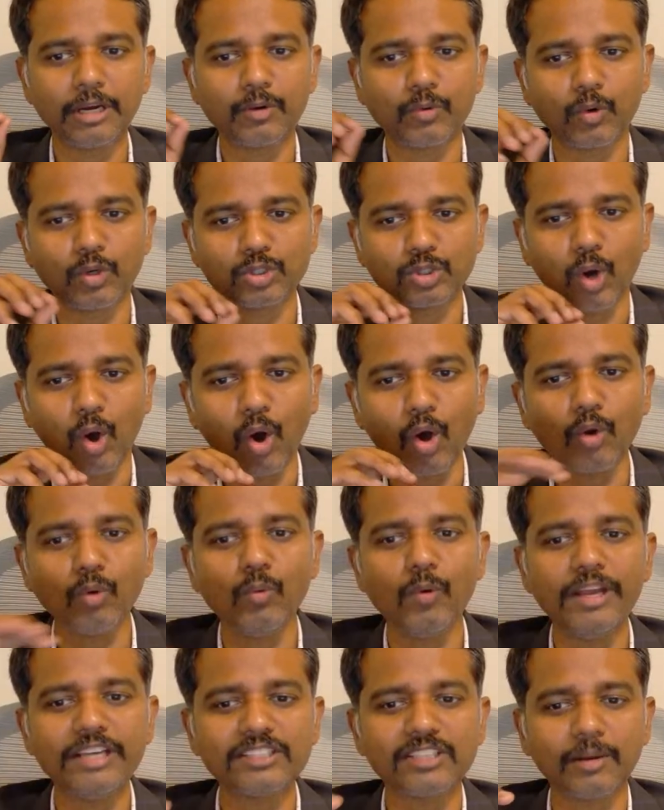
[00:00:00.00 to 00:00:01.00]
it was
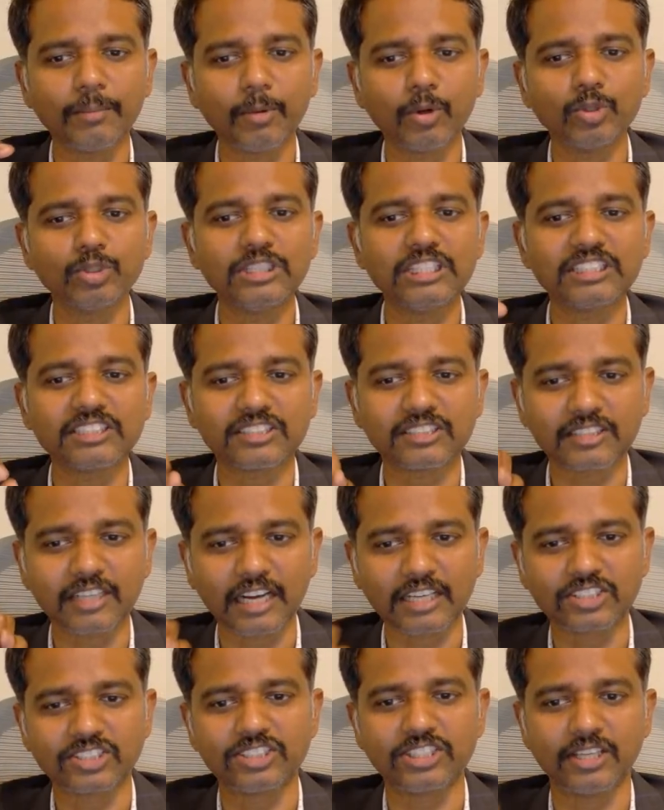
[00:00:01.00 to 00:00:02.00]
always about the
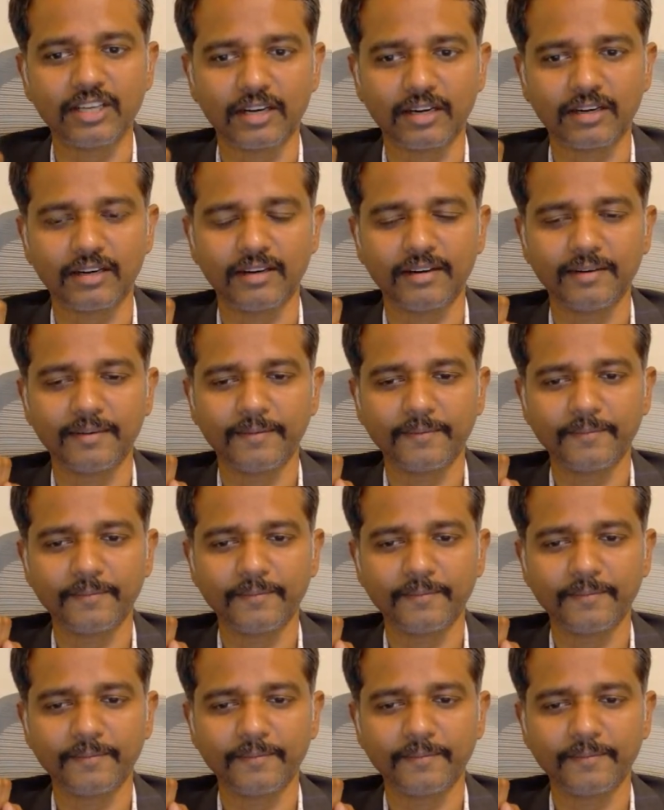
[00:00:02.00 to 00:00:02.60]
structure.